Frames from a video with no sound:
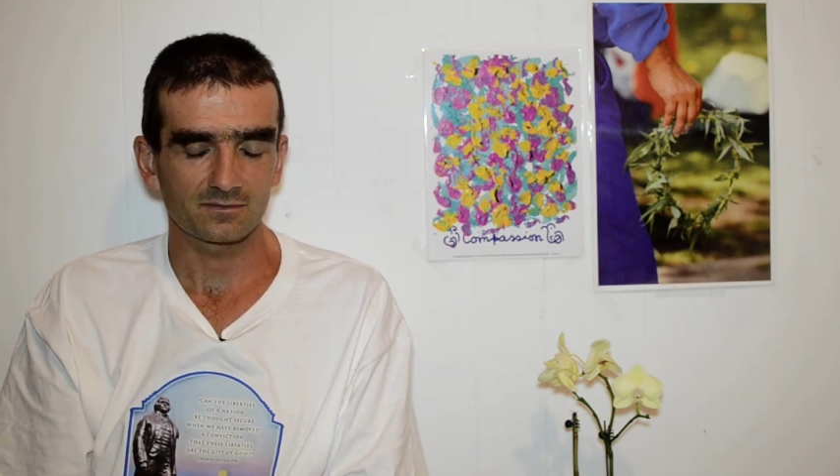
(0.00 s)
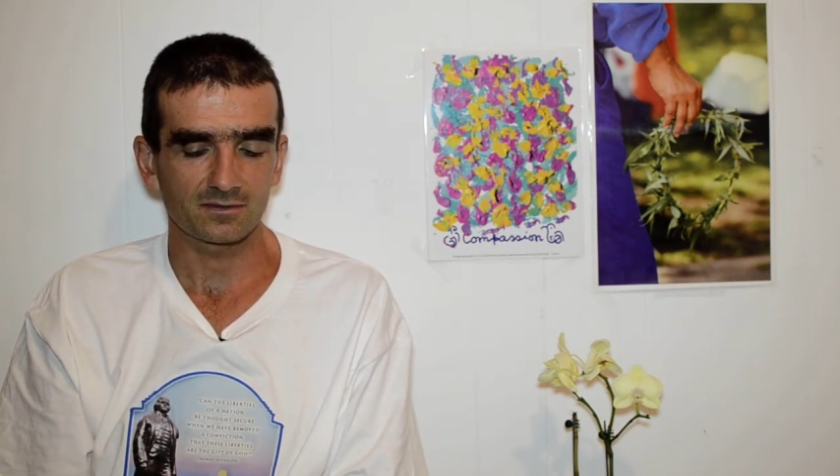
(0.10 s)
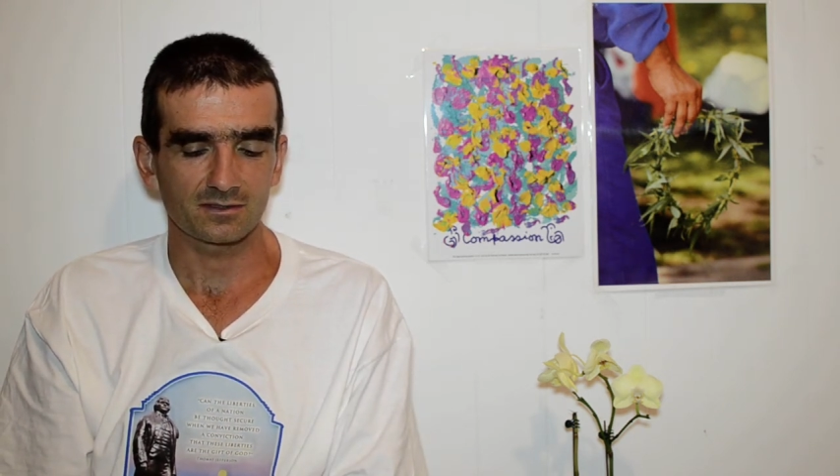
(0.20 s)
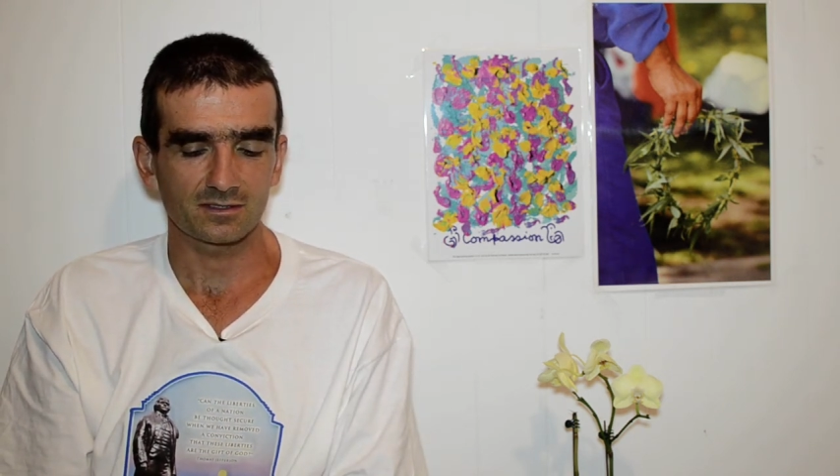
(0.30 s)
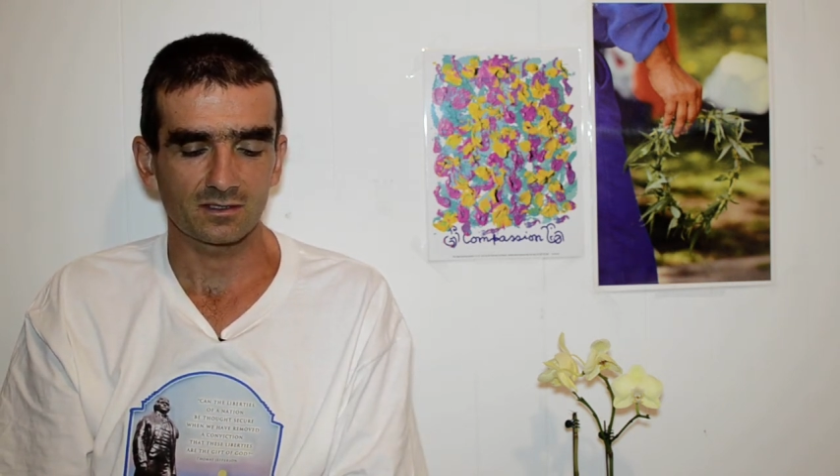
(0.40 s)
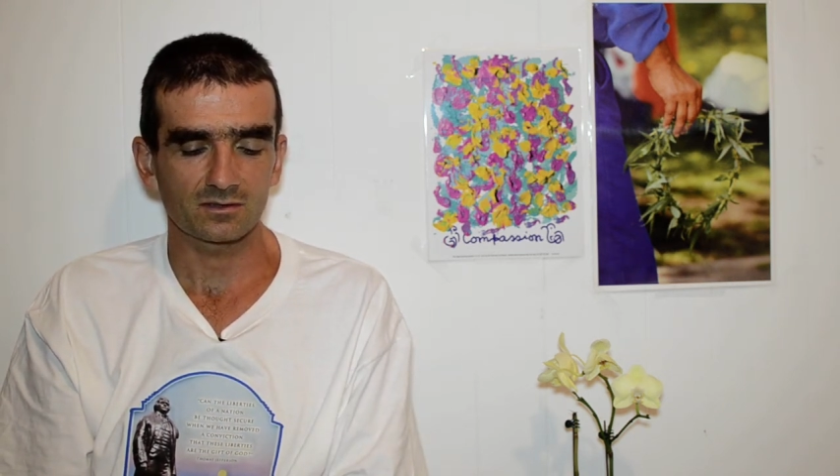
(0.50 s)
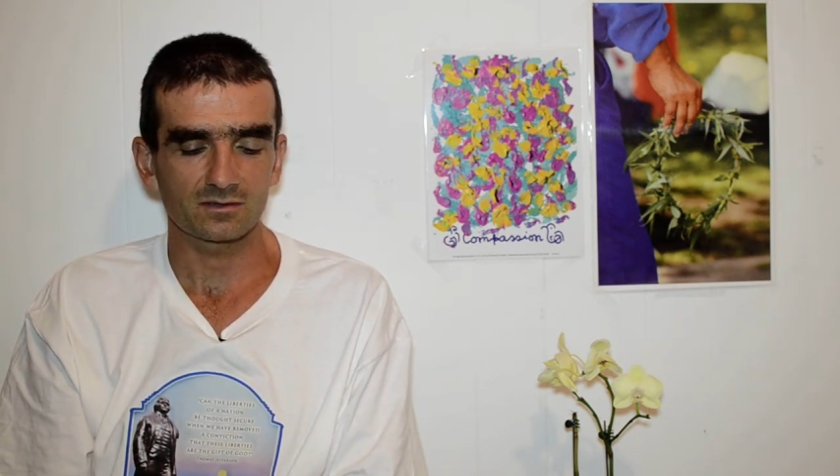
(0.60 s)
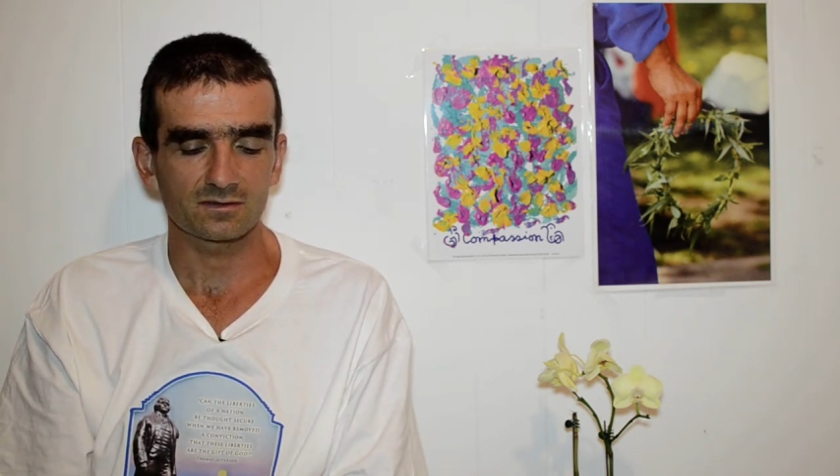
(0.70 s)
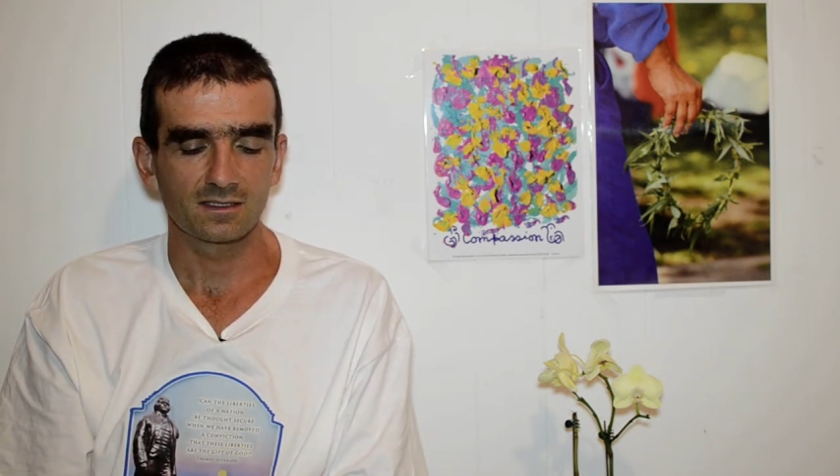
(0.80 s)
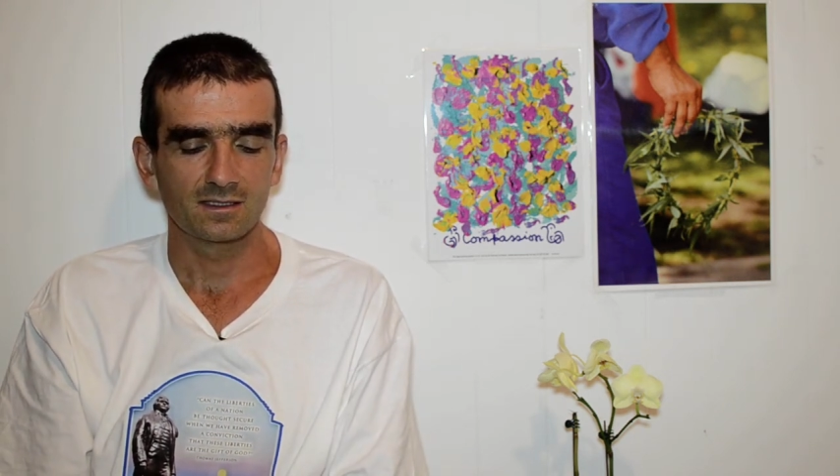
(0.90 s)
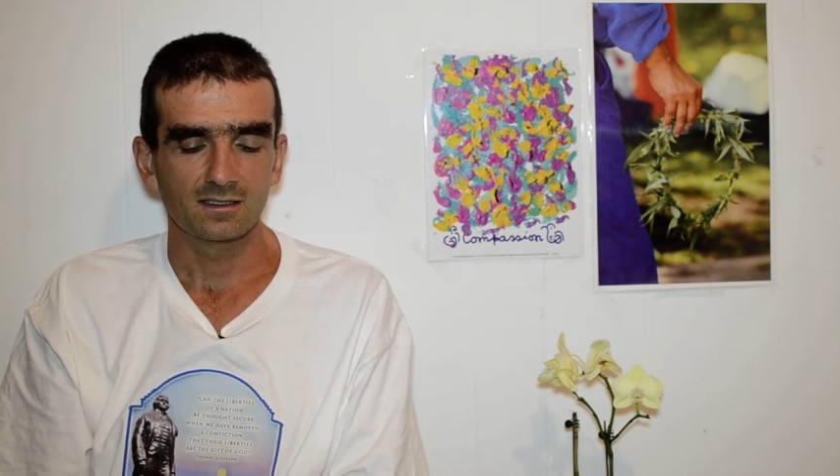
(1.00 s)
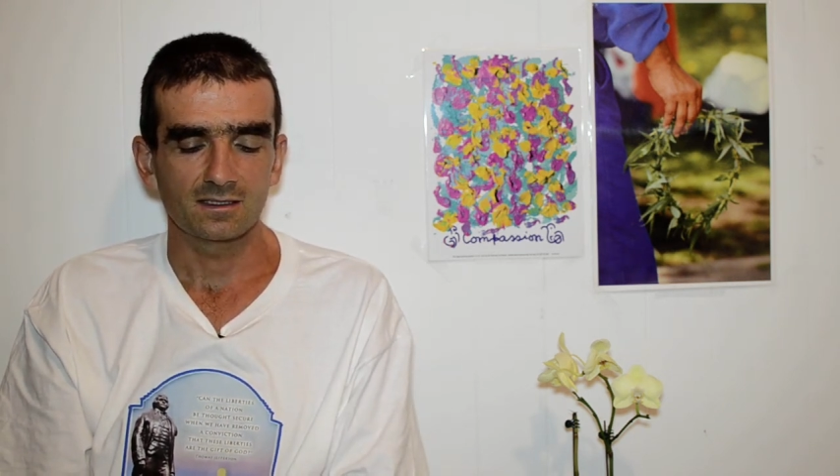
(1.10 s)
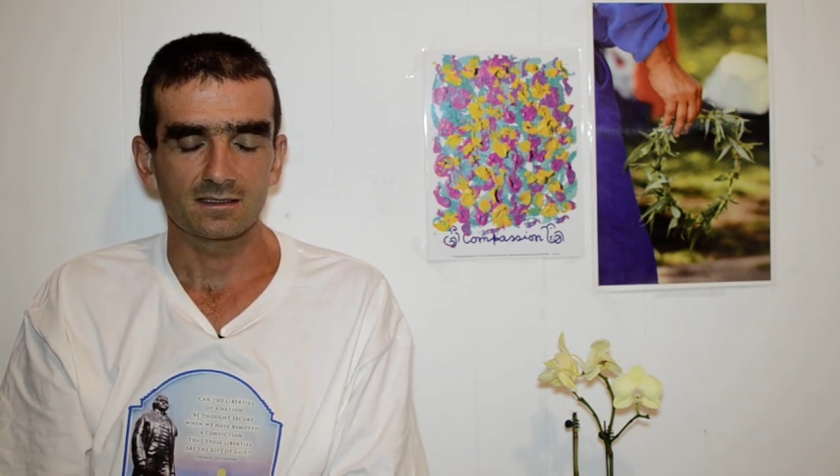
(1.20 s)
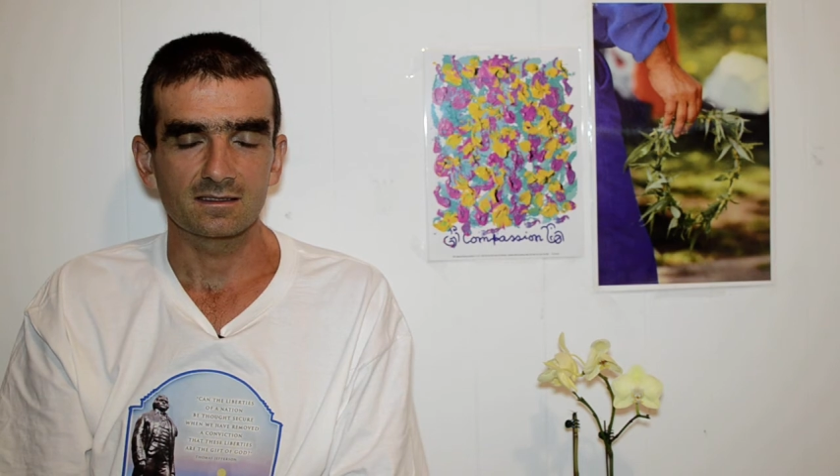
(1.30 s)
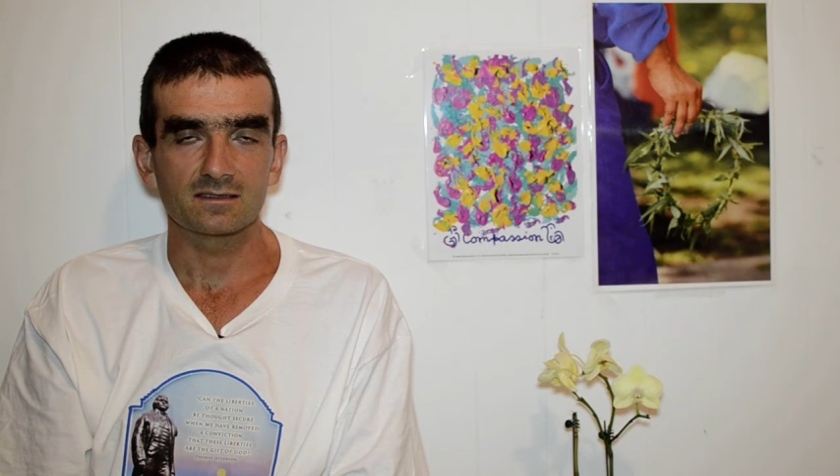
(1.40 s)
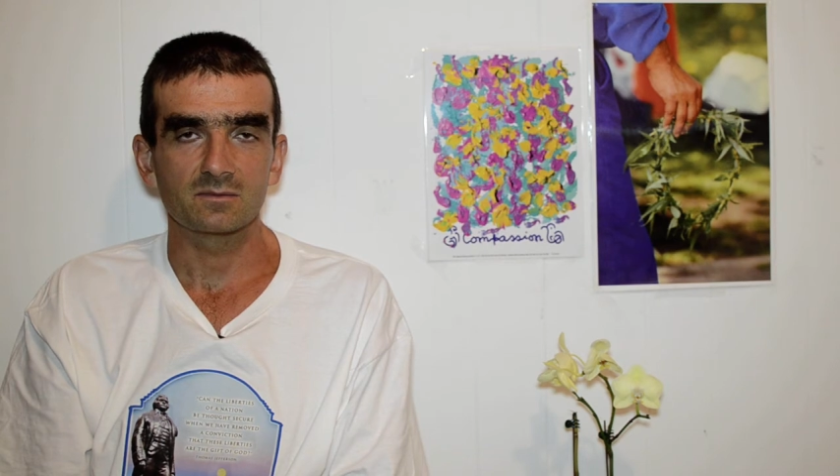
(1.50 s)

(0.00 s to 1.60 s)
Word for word: finish a lot of as